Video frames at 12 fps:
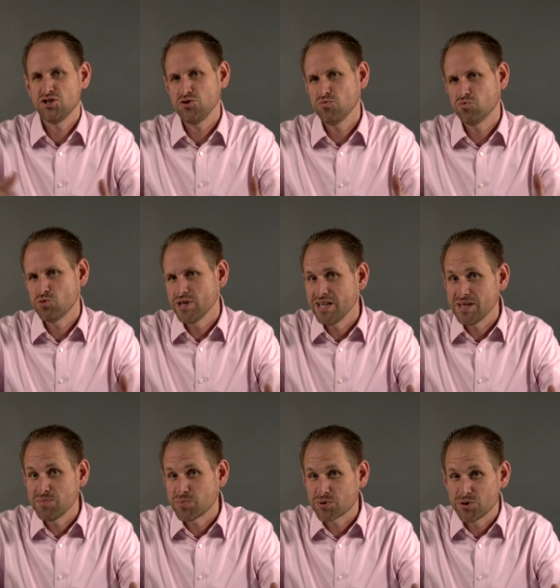Can you really
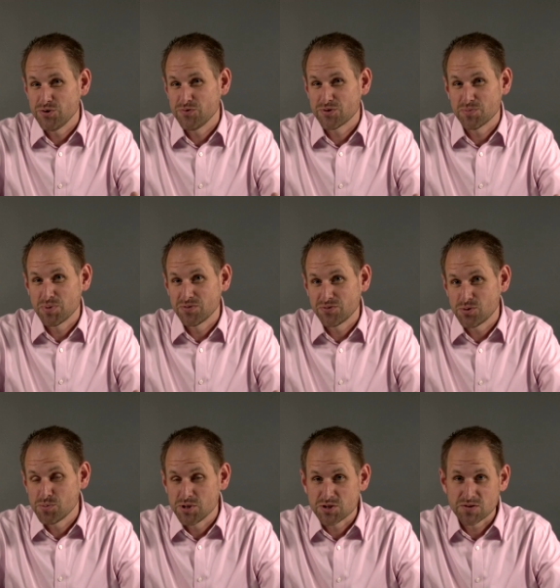improve the
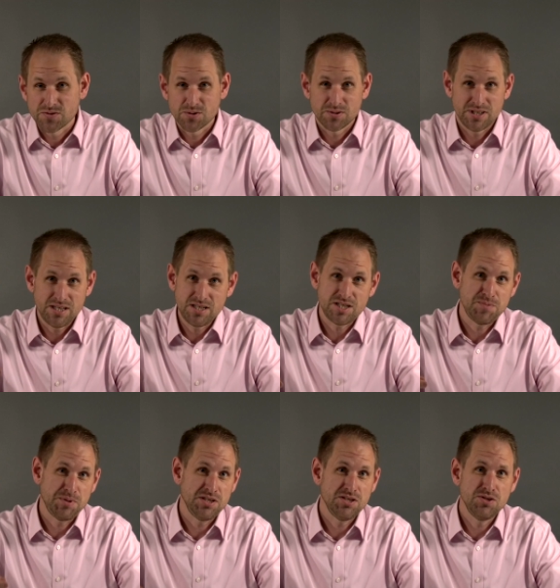performance of your
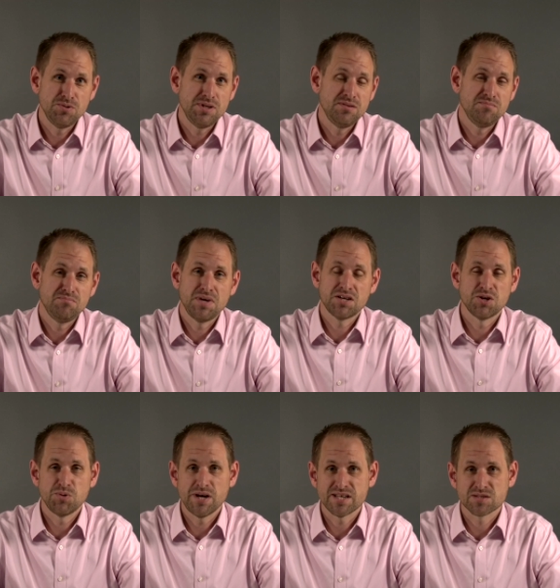eGPU in
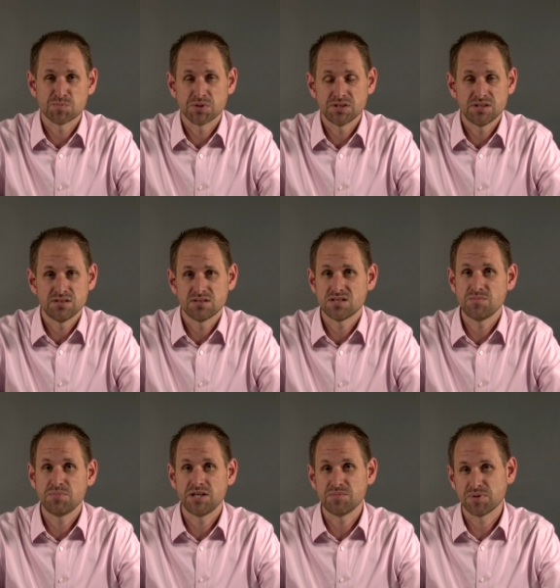macOS by
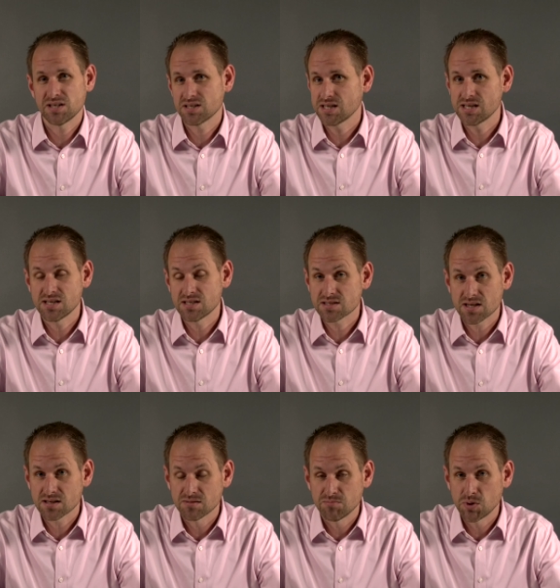simply plugging in a
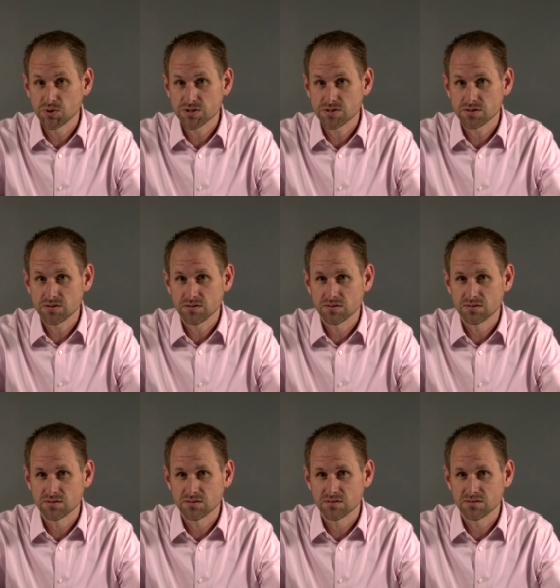second monitor?
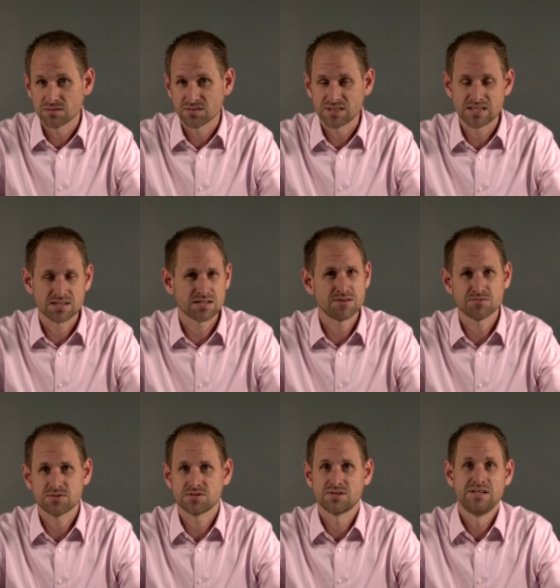This
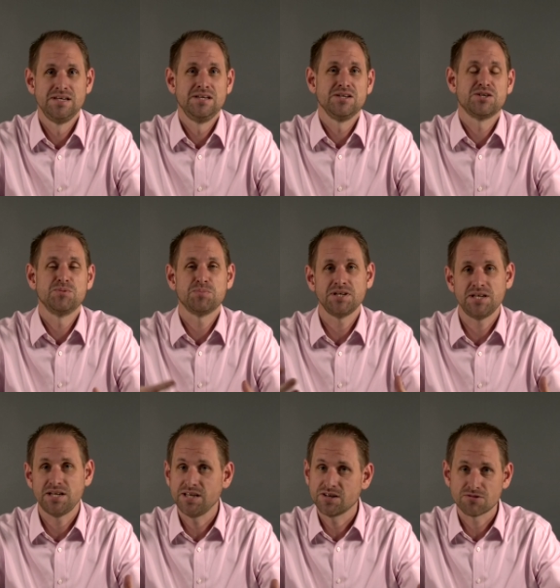sounds
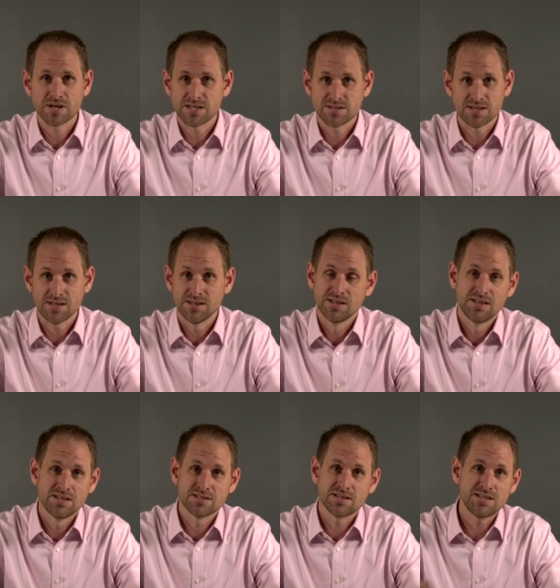completely crazy,
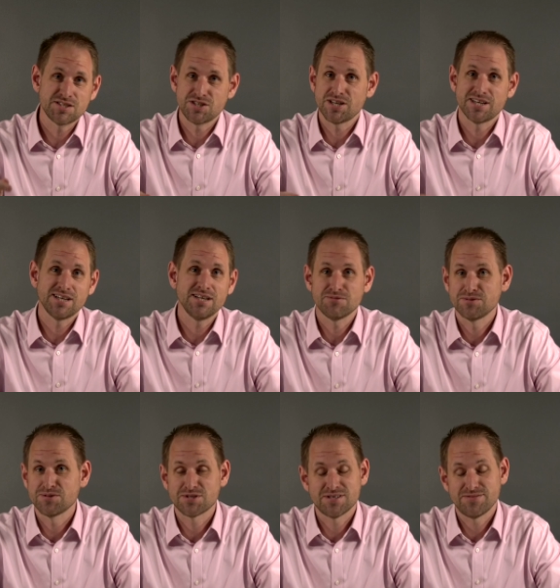so let's check it out
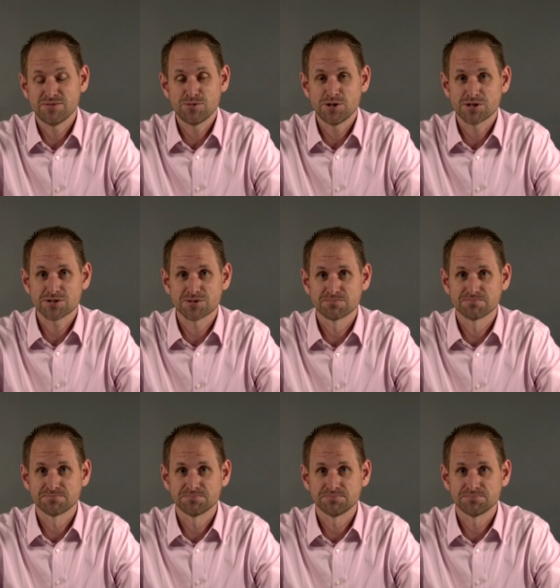and see if it works.